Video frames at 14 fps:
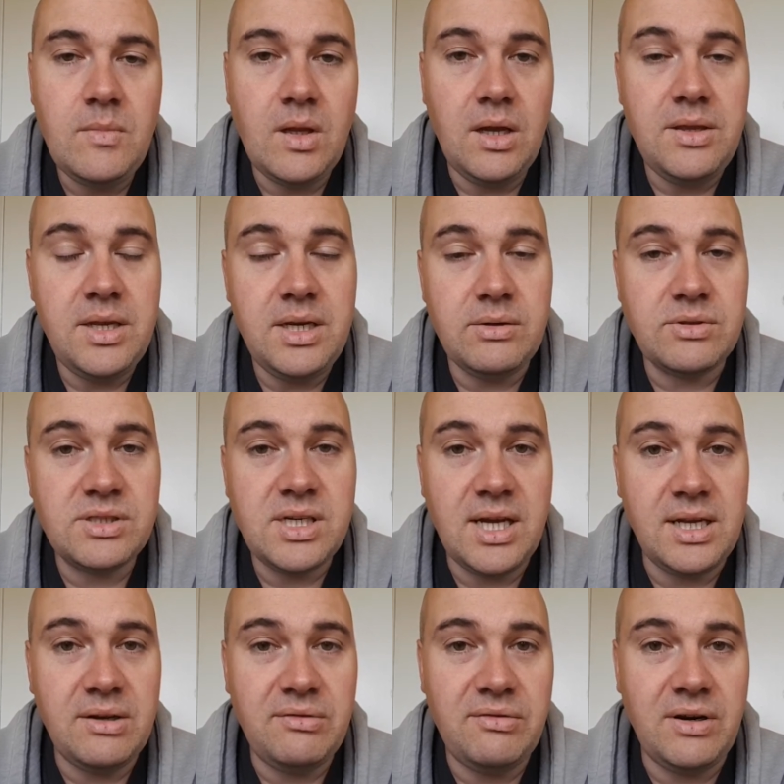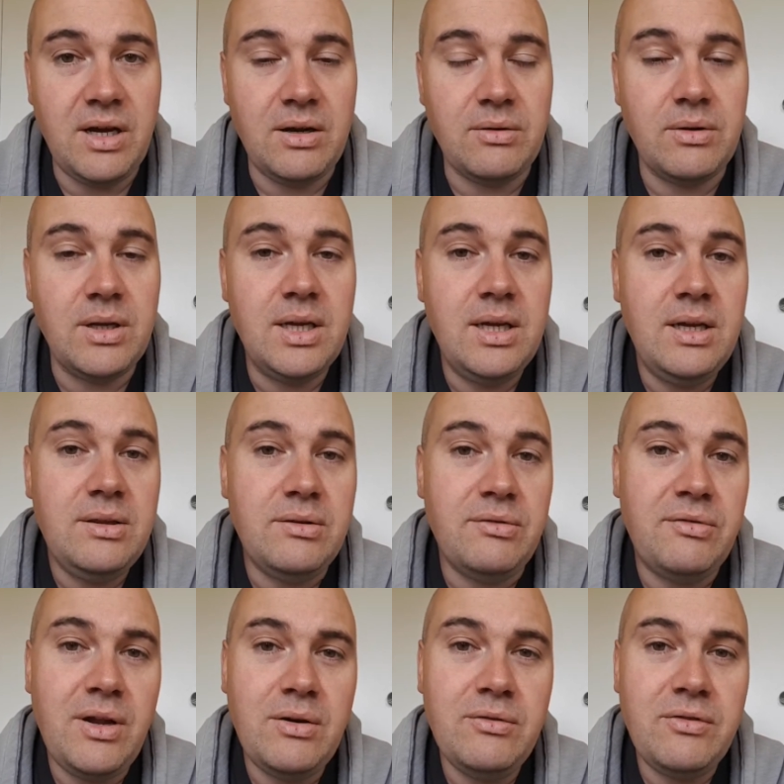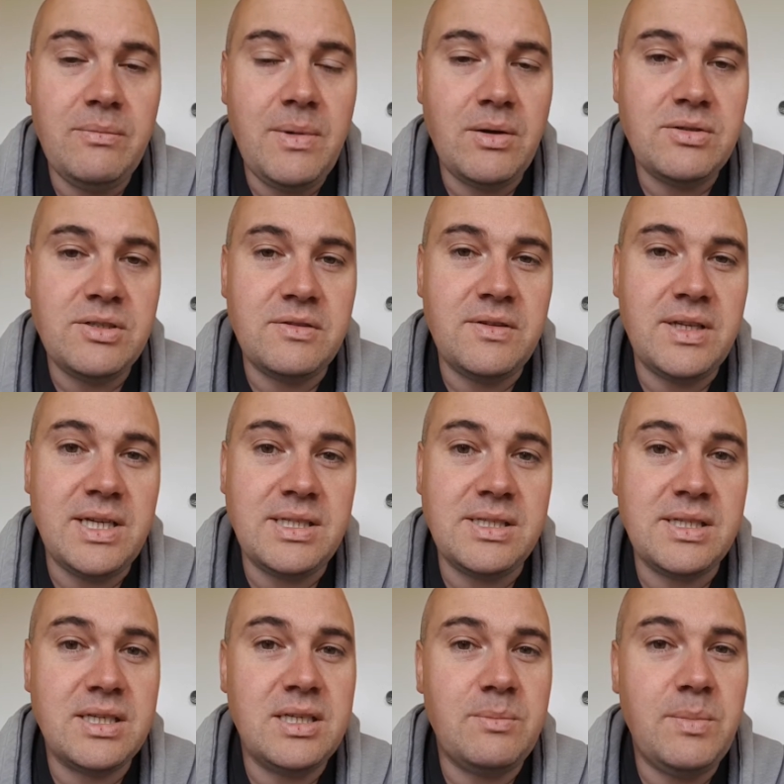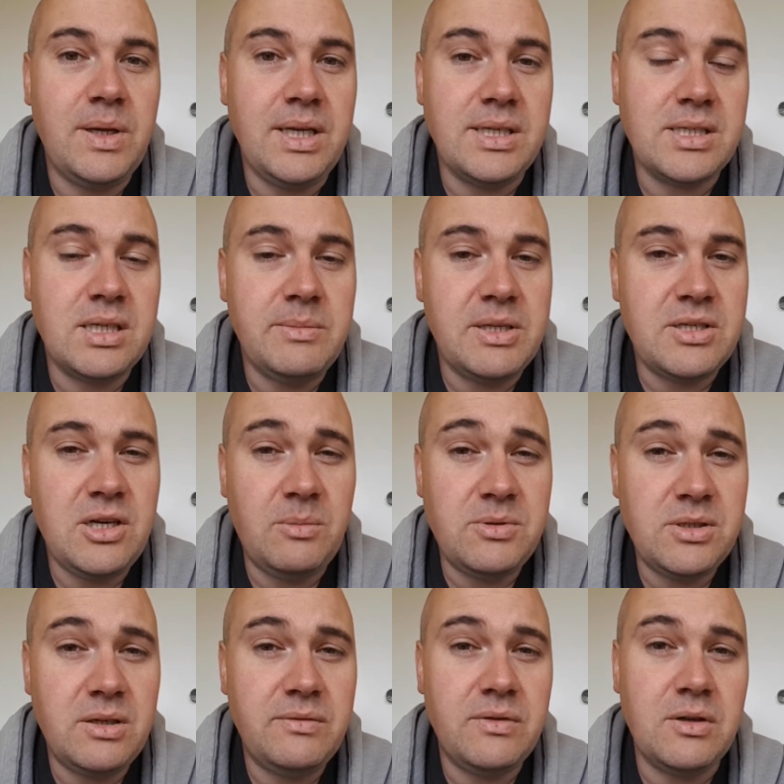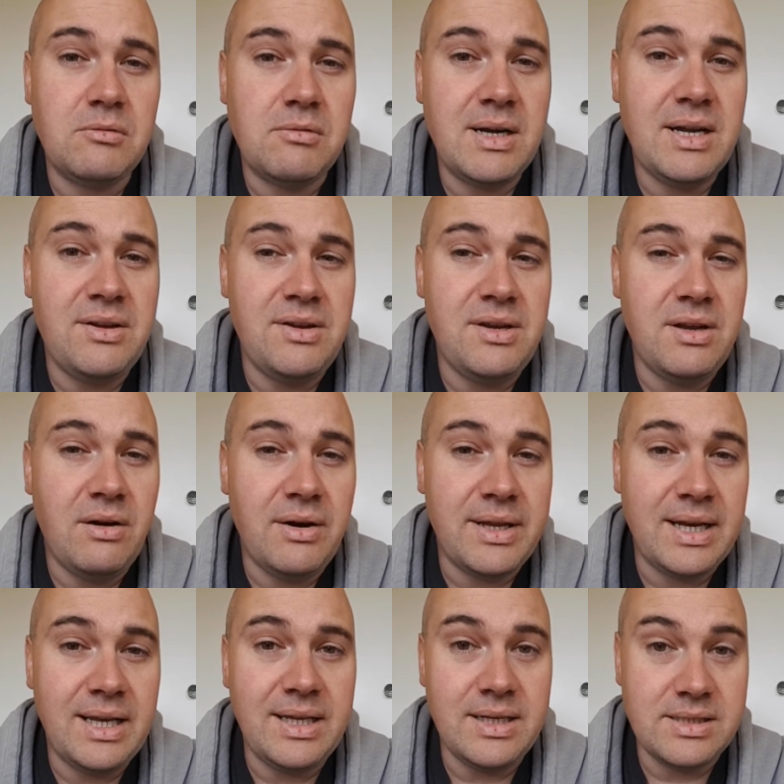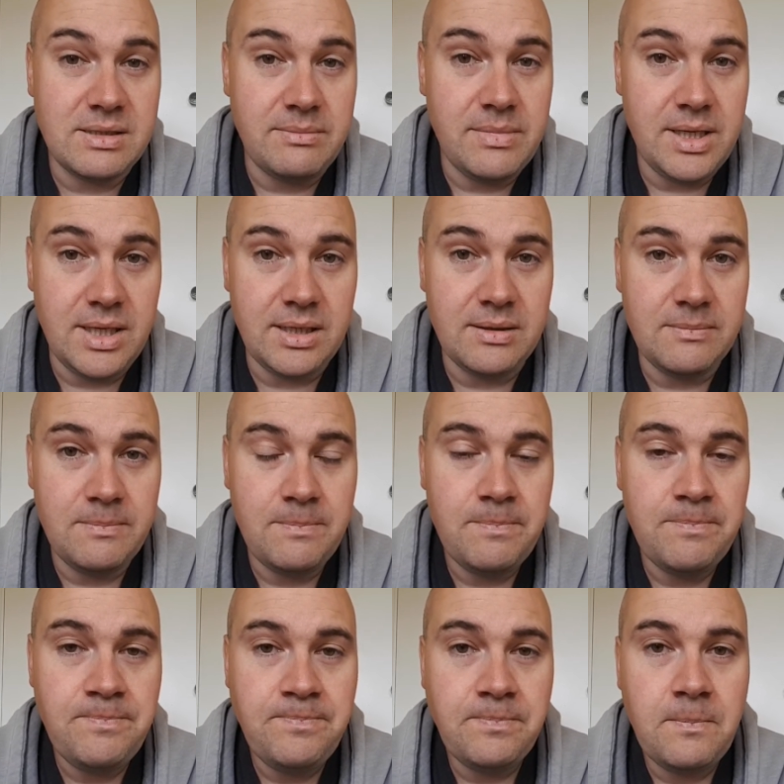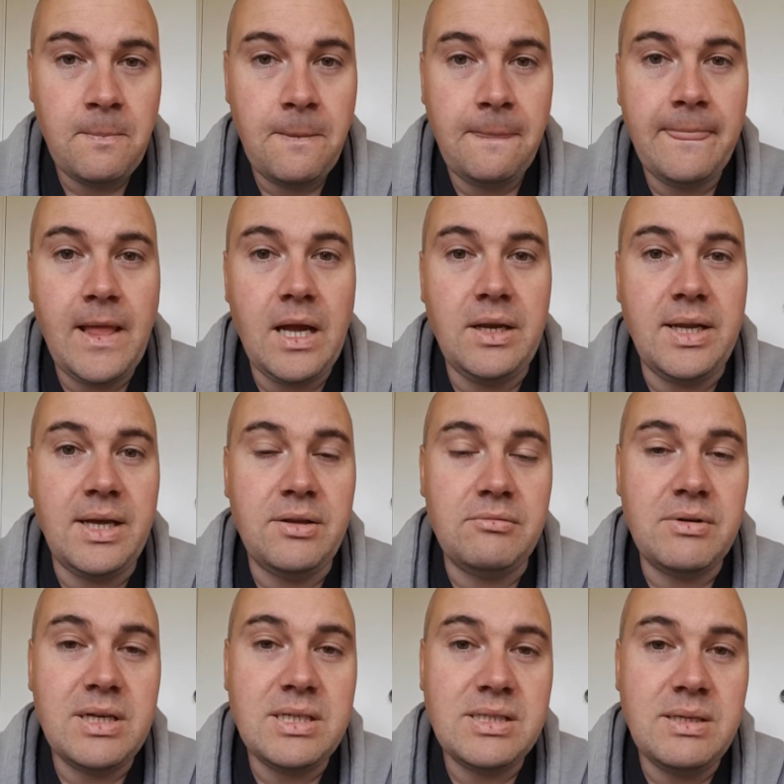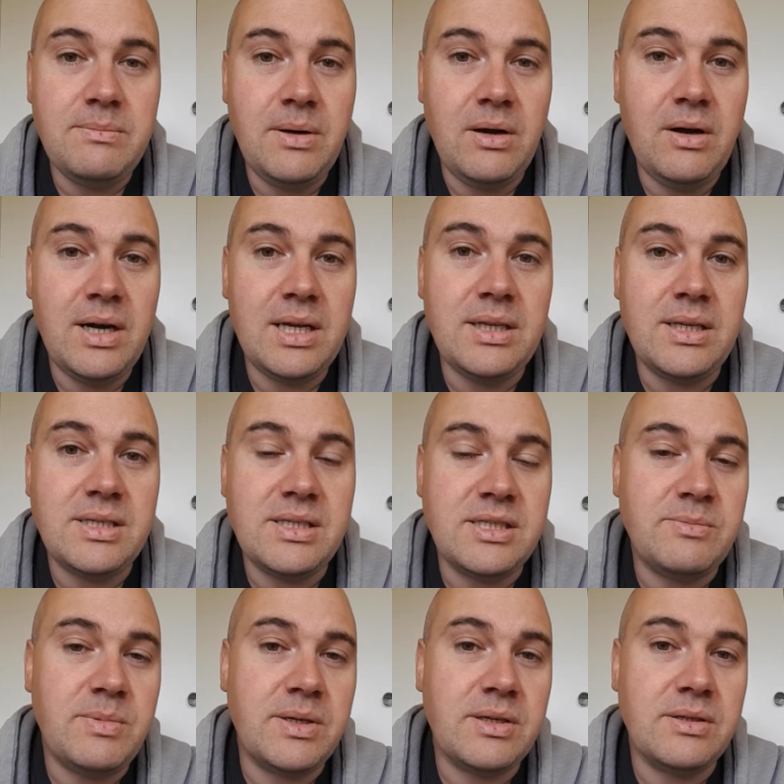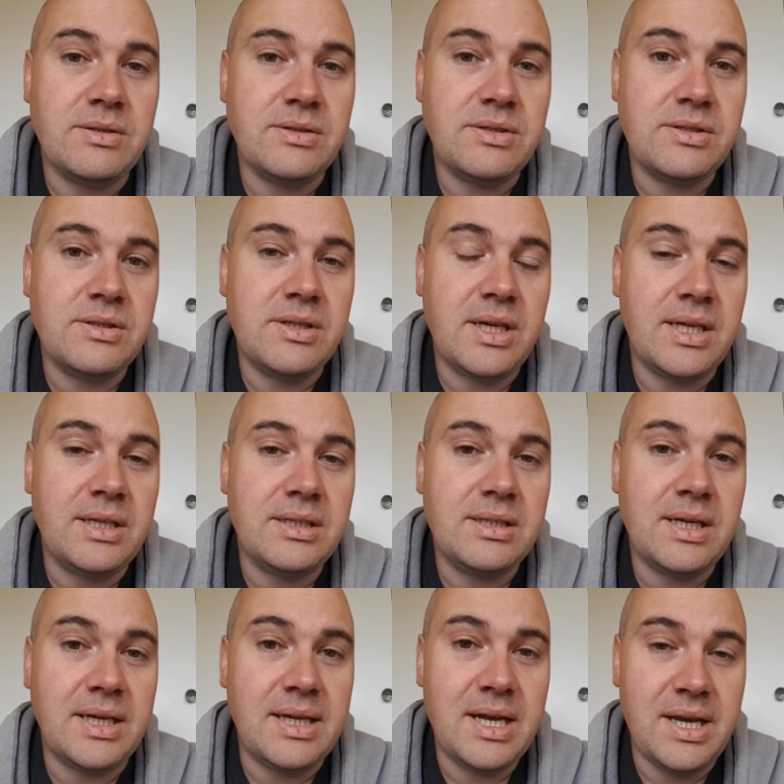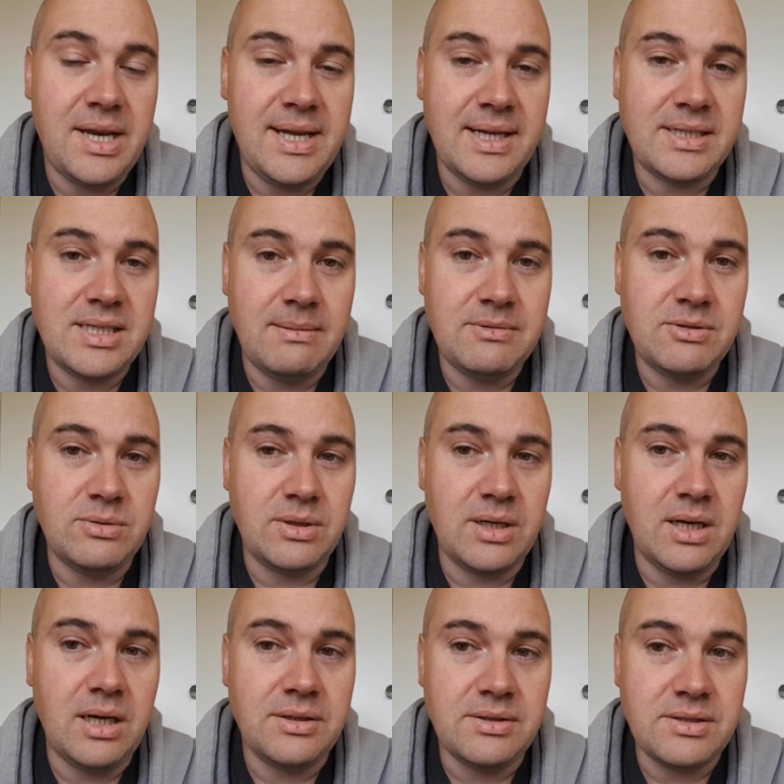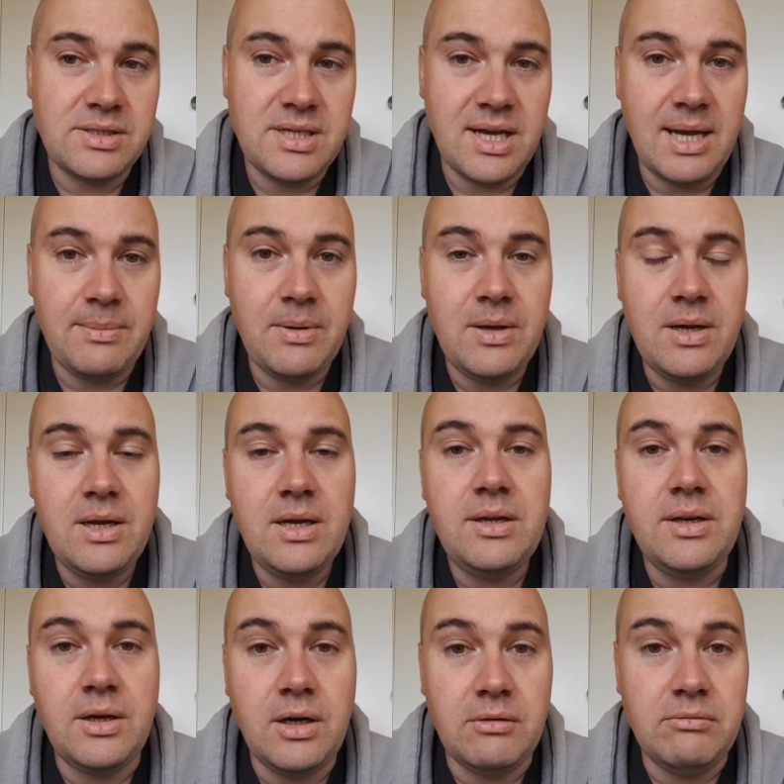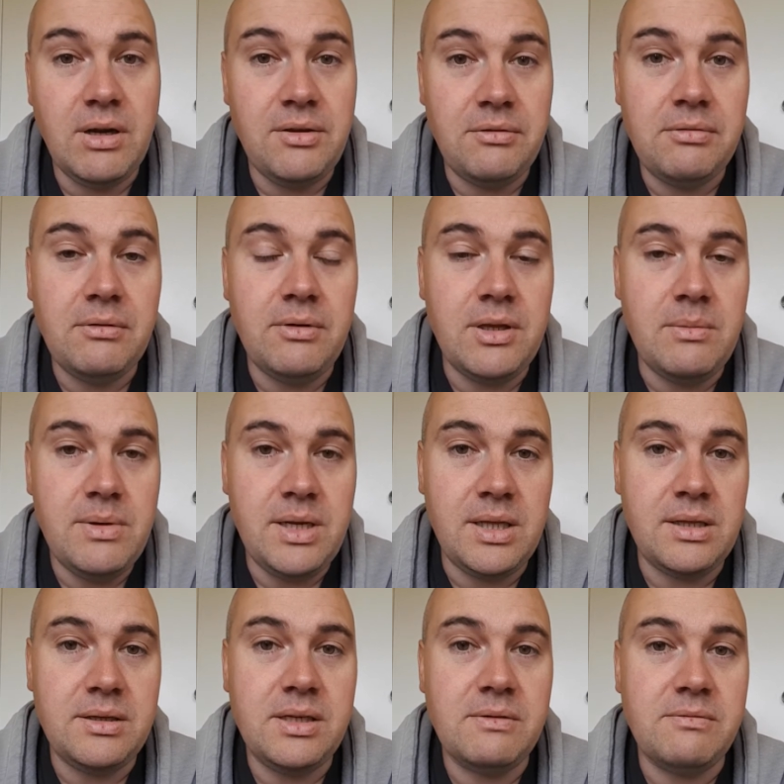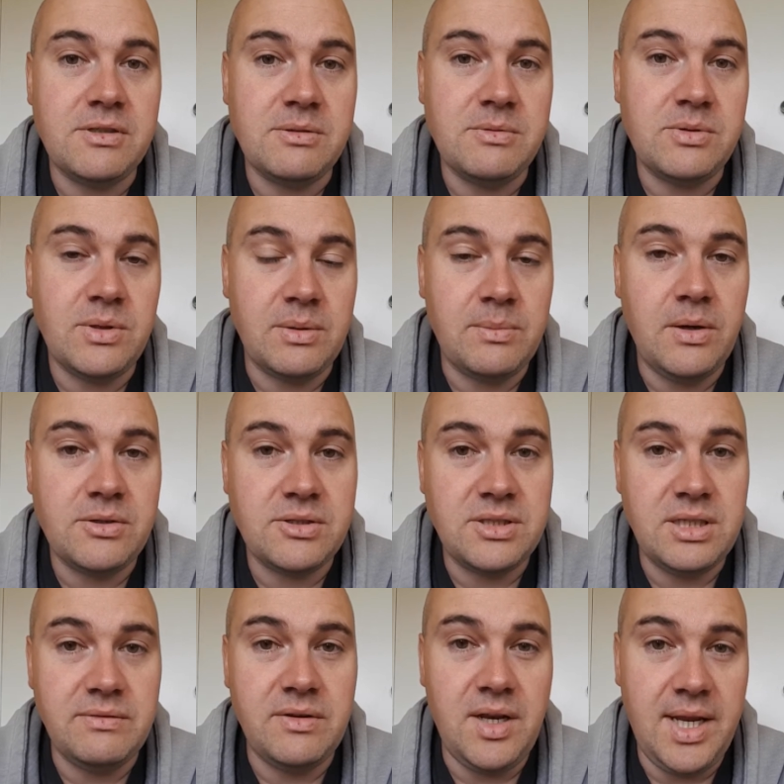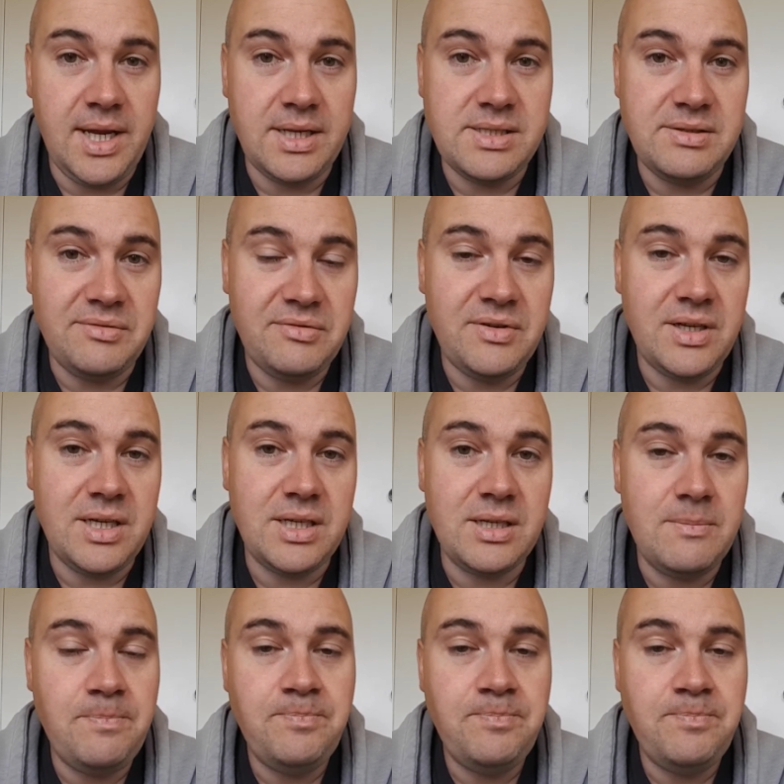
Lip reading: and then it will say your flow. The flow for most of these is going to be topped off at around 9 litres a minute. And now the reasoning behind this is because they connect up to a garden tap. Now I'll run through in a minute the differences between positive and negative feed,